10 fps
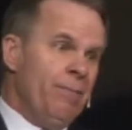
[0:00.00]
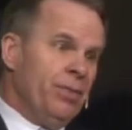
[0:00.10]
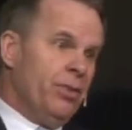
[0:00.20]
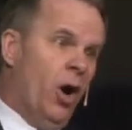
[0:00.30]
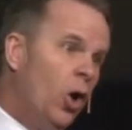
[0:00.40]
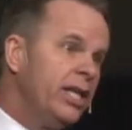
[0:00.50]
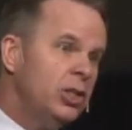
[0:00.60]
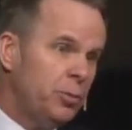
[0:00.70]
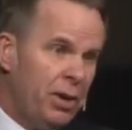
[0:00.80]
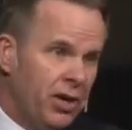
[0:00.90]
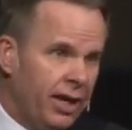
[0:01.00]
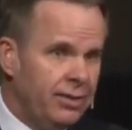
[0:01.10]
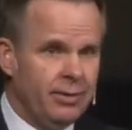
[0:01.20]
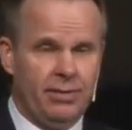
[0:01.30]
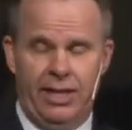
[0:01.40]
the Holy Spirit
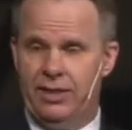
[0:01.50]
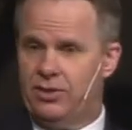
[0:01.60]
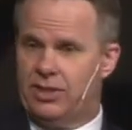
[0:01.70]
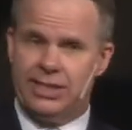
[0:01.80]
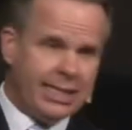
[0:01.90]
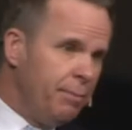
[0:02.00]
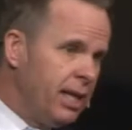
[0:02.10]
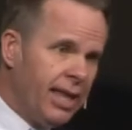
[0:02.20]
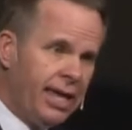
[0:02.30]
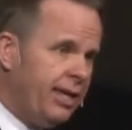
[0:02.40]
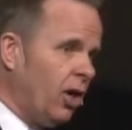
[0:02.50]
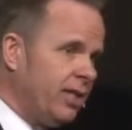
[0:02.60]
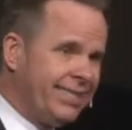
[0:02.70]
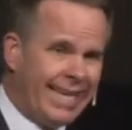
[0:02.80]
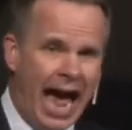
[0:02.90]
is stimulating our
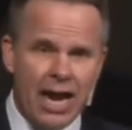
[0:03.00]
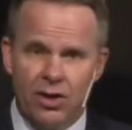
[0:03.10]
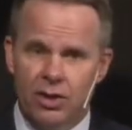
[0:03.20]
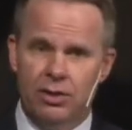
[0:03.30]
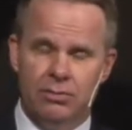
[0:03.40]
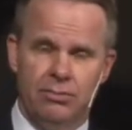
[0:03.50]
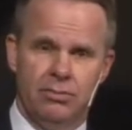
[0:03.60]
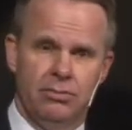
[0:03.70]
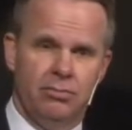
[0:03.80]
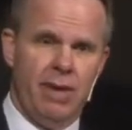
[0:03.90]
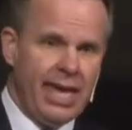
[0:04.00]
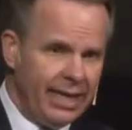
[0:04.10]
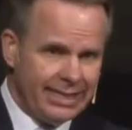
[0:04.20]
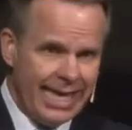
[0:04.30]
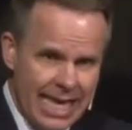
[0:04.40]
desire, making
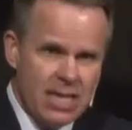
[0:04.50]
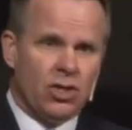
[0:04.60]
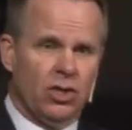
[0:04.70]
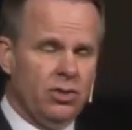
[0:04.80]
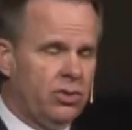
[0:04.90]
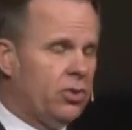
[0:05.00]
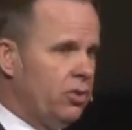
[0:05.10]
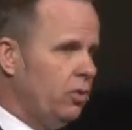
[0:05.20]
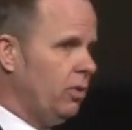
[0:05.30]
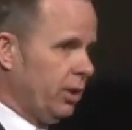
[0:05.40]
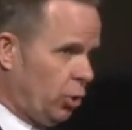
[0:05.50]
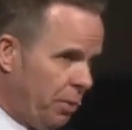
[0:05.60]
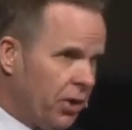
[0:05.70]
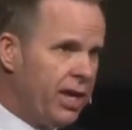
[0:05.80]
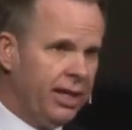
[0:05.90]
us eager to
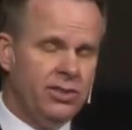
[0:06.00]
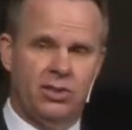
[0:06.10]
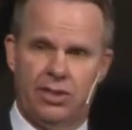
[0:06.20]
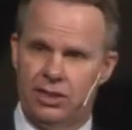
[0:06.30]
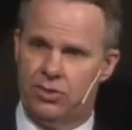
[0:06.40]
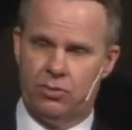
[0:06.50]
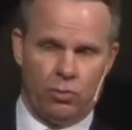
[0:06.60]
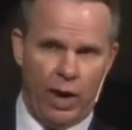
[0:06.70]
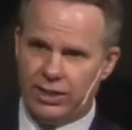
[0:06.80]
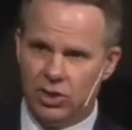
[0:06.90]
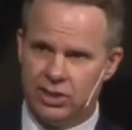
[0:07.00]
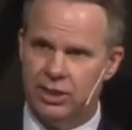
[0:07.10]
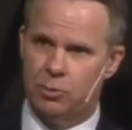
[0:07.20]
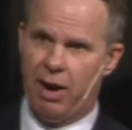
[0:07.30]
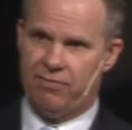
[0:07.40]
experience this
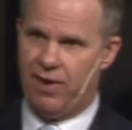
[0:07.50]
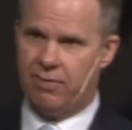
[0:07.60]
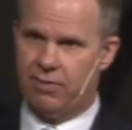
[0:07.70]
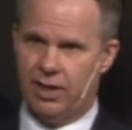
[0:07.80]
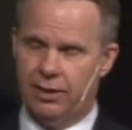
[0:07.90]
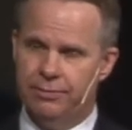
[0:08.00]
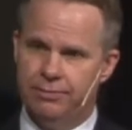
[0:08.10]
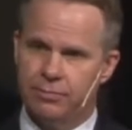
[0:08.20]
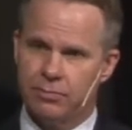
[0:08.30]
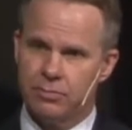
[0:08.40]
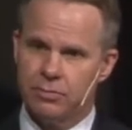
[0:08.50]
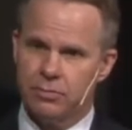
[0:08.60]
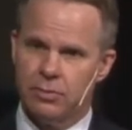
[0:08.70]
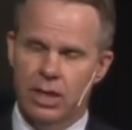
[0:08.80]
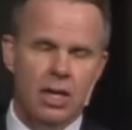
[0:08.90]
righteousness by faith thing.
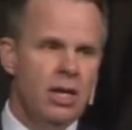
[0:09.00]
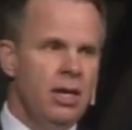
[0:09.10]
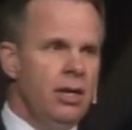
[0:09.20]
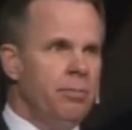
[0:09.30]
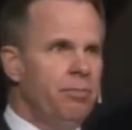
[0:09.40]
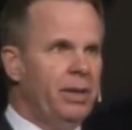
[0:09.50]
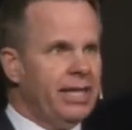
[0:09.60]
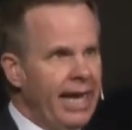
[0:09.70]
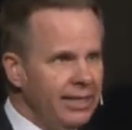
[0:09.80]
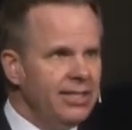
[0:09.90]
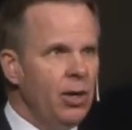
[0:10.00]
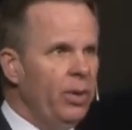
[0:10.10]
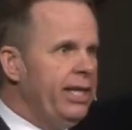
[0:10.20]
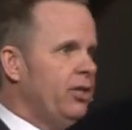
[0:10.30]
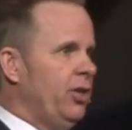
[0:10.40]
But the next thing we
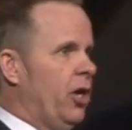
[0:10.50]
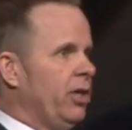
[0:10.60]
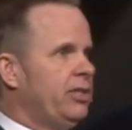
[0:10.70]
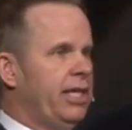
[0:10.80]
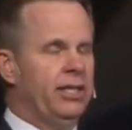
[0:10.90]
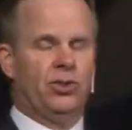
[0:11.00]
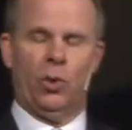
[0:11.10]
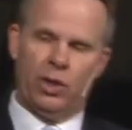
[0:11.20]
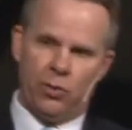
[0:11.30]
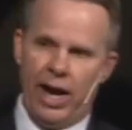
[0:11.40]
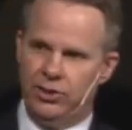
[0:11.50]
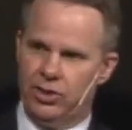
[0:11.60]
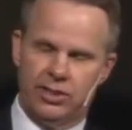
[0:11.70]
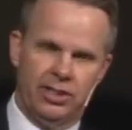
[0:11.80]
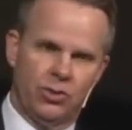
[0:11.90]
need to notice is the word
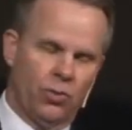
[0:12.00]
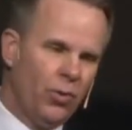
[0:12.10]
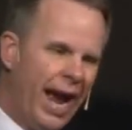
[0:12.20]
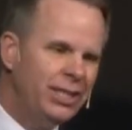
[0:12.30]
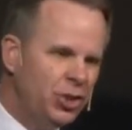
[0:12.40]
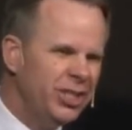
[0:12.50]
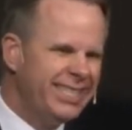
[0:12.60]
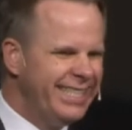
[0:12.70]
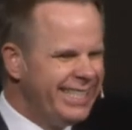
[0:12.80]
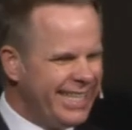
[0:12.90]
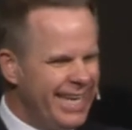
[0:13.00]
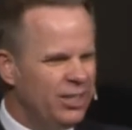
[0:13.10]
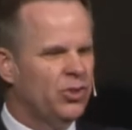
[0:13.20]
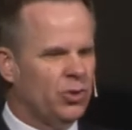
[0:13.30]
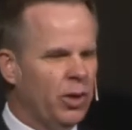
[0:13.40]
righteousness. Righteousness
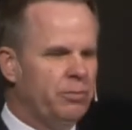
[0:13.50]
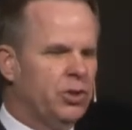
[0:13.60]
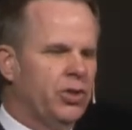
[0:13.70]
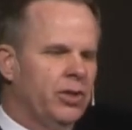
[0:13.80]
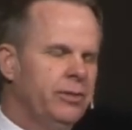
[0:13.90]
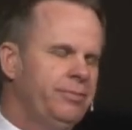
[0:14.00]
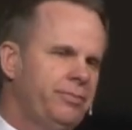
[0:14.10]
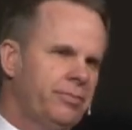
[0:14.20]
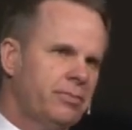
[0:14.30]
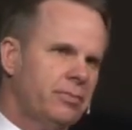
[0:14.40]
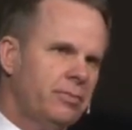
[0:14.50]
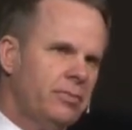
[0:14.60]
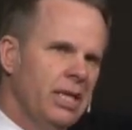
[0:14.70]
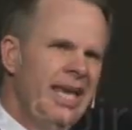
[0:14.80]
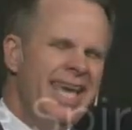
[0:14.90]
in Scripture
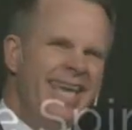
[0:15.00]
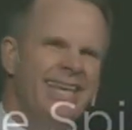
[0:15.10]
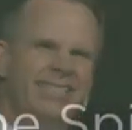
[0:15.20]
is,